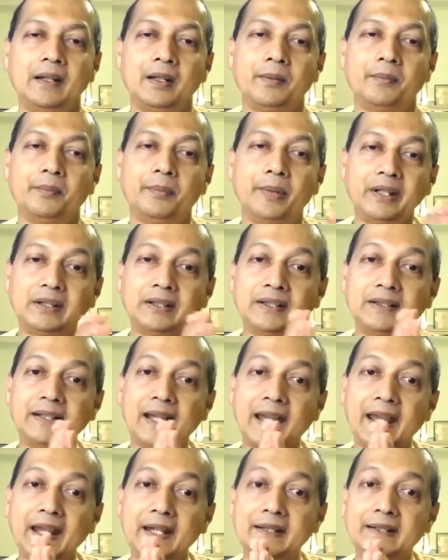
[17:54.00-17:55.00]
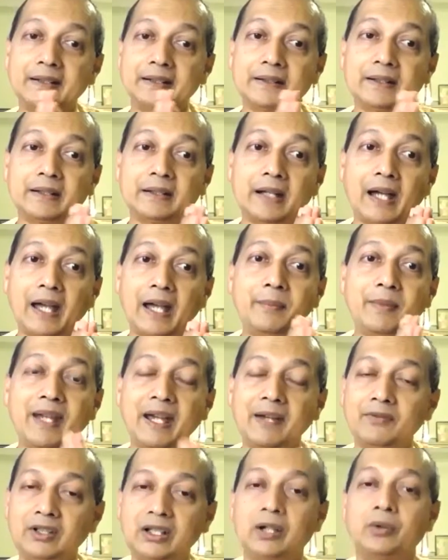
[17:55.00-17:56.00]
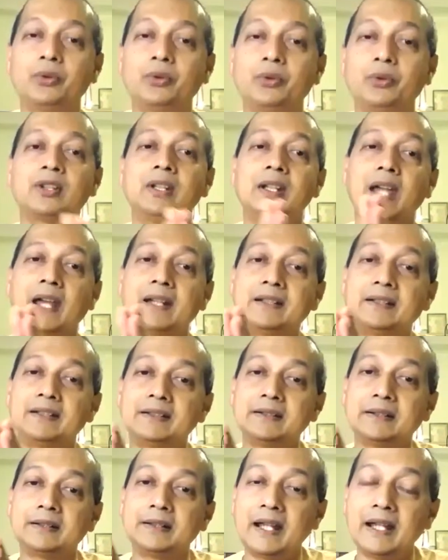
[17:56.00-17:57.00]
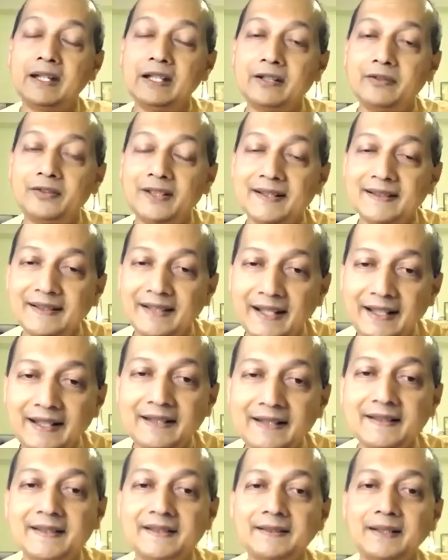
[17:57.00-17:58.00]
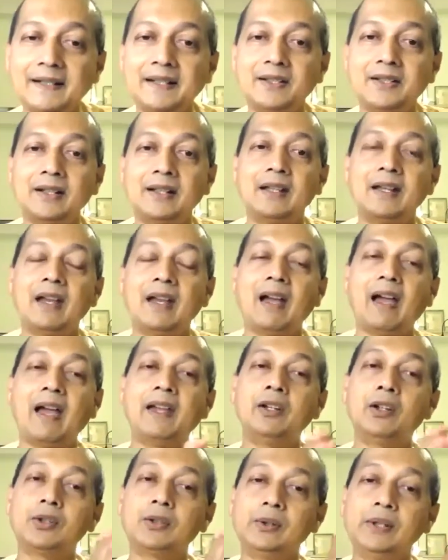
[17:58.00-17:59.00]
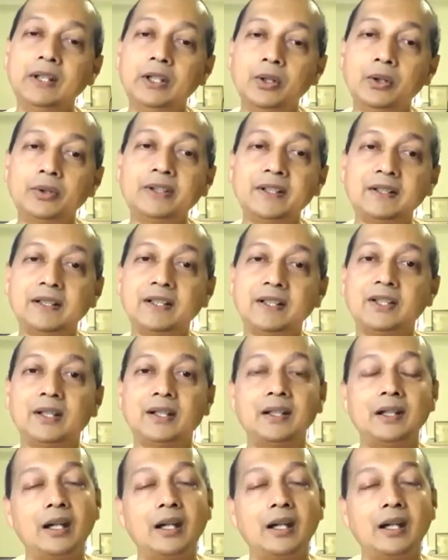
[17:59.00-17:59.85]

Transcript: But in the end, I may have doubts. At the end of the second stage, I not only know the teaching,